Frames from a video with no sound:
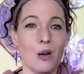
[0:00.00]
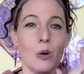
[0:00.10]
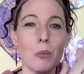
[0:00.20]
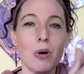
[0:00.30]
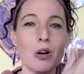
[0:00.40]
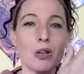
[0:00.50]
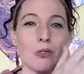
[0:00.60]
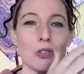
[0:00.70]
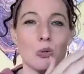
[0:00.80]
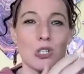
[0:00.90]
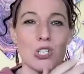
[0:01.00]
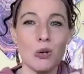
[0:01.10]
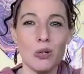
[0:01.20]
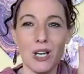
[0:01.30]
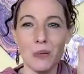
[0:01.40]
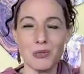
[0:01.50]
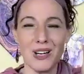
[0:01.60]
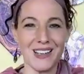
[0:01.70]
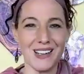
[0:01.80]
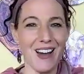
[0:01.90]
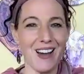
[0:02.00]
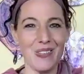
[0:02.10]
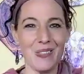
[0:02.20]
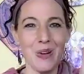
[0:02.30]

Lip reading: What part of you is showing up right now?